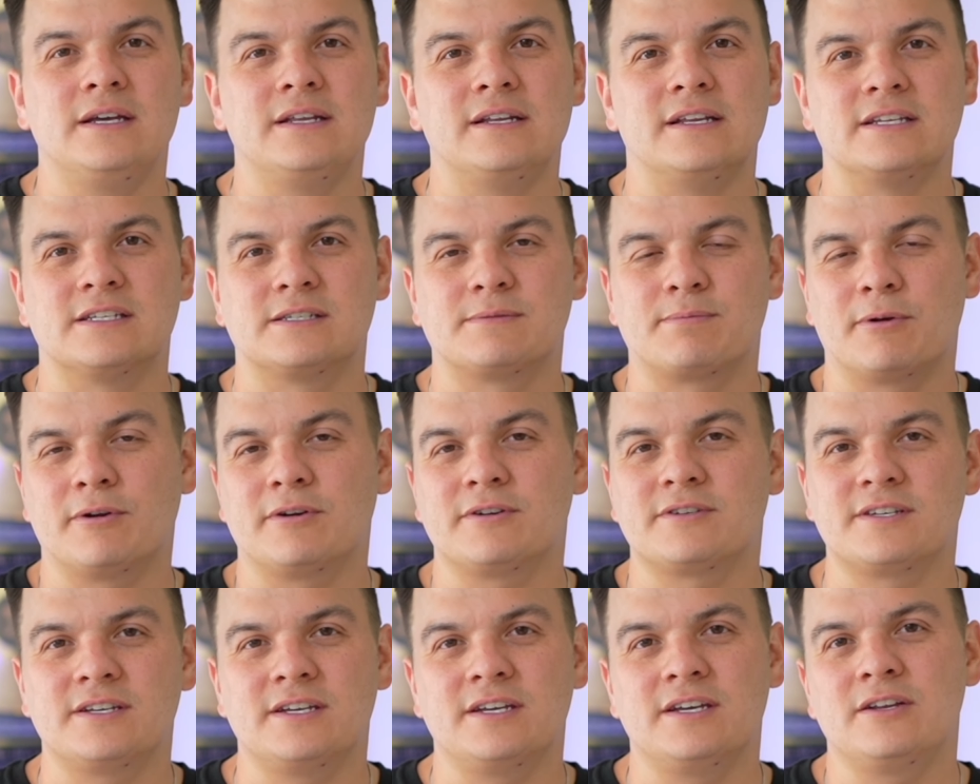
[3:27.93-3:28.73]
this
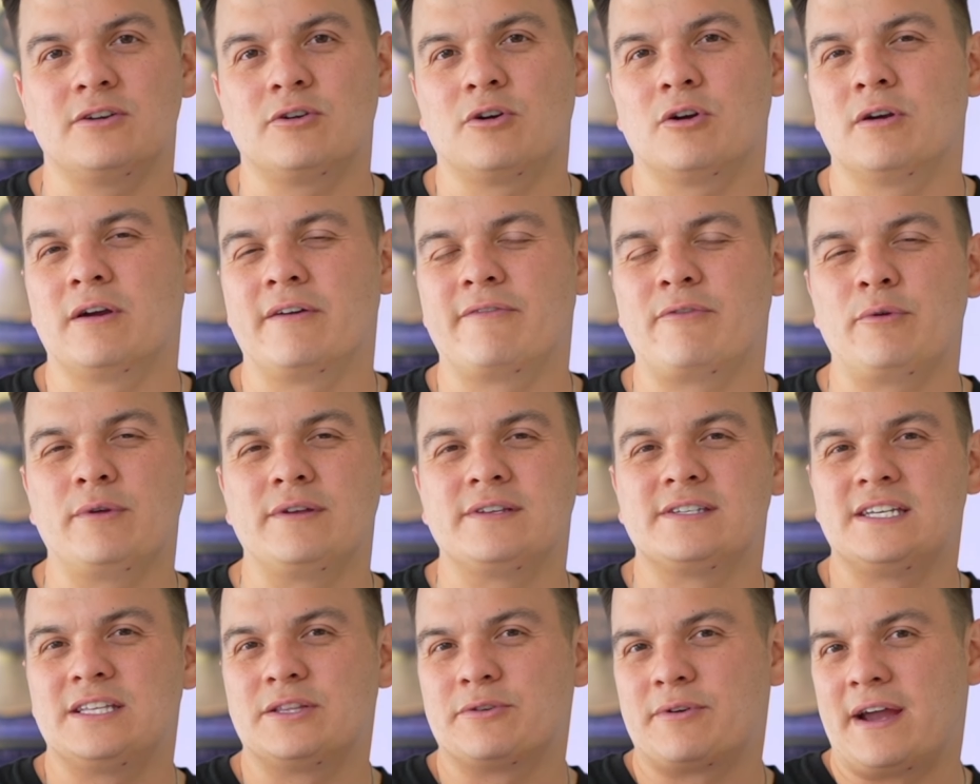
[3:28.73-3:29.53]
person, or I've only
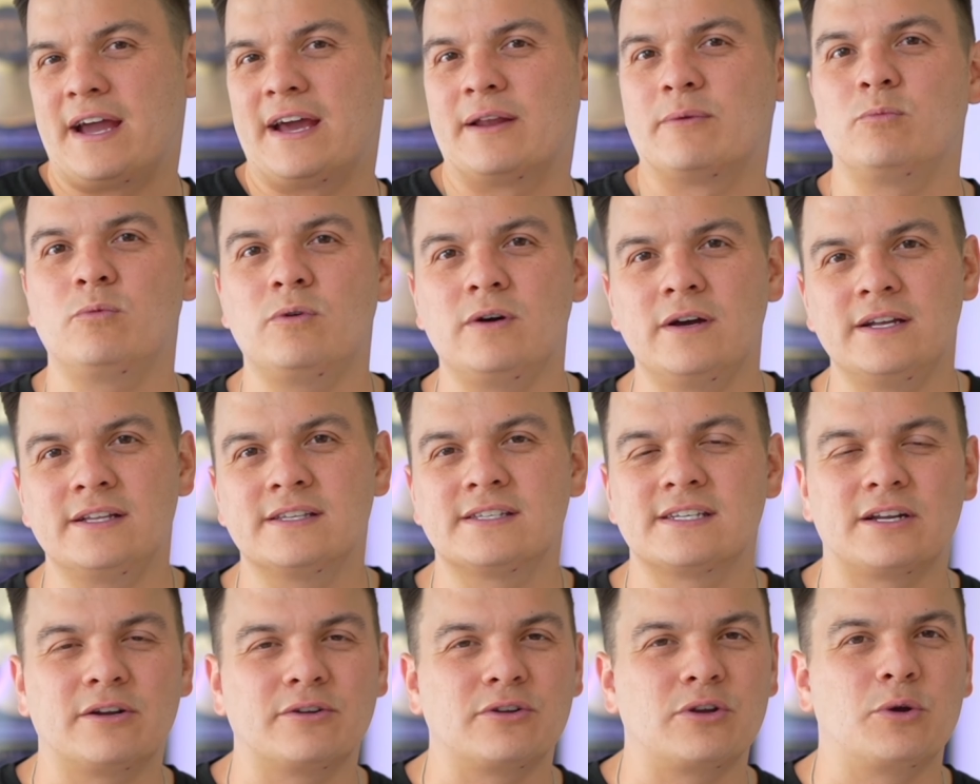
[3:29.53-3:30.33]
seen their ad
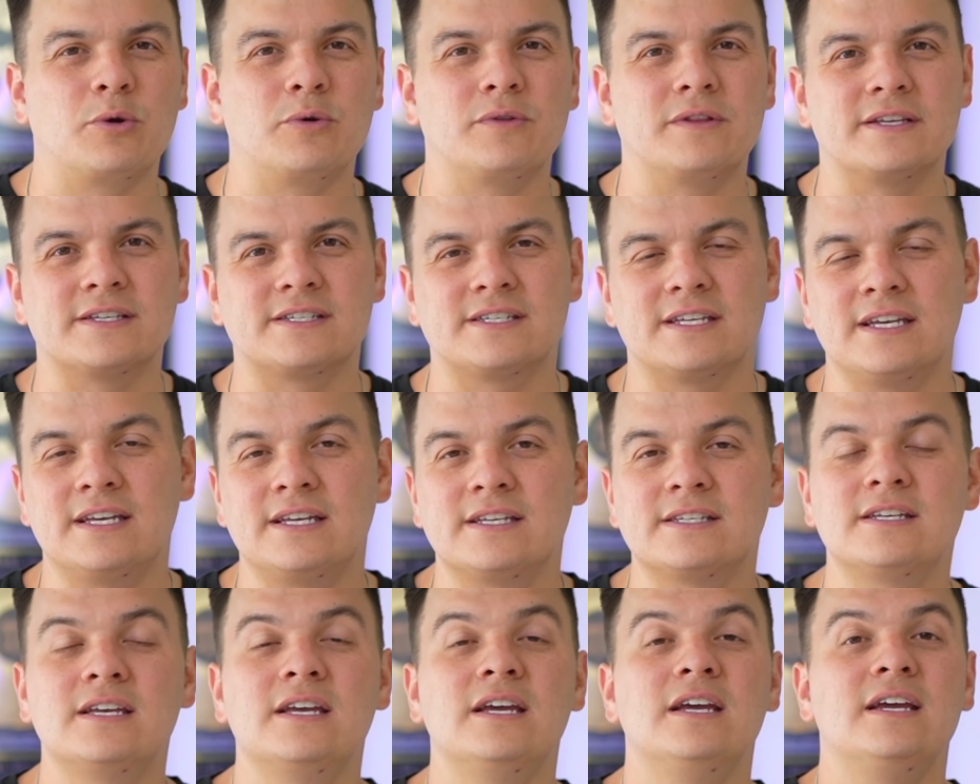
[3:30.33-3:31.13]
once, I don't know who this
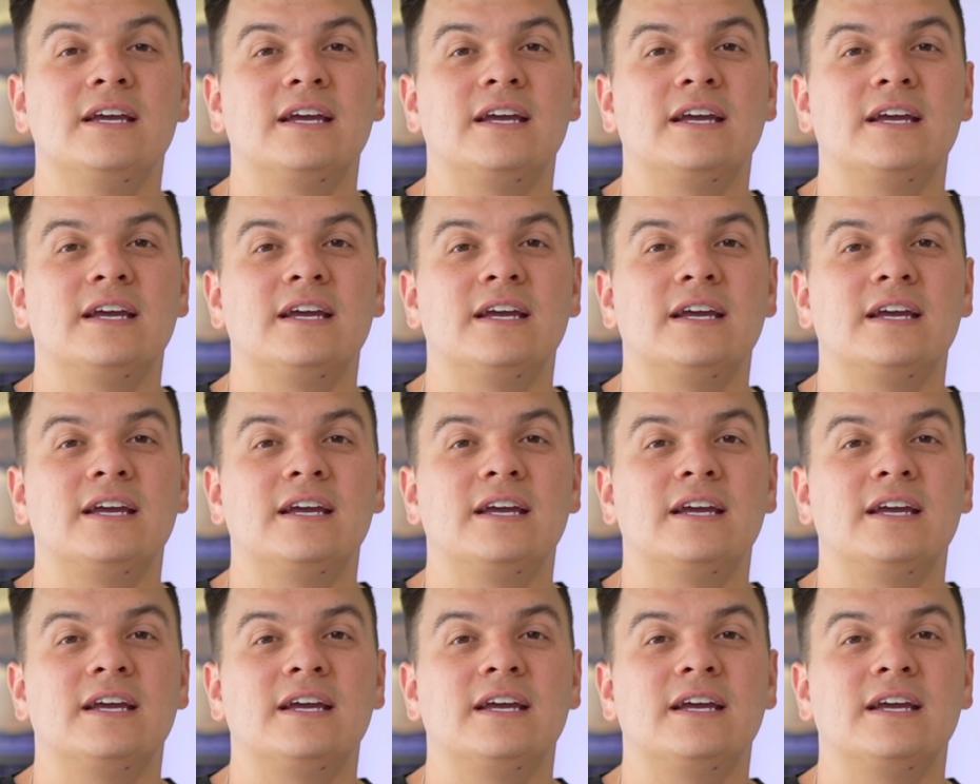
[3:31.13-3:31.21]
is.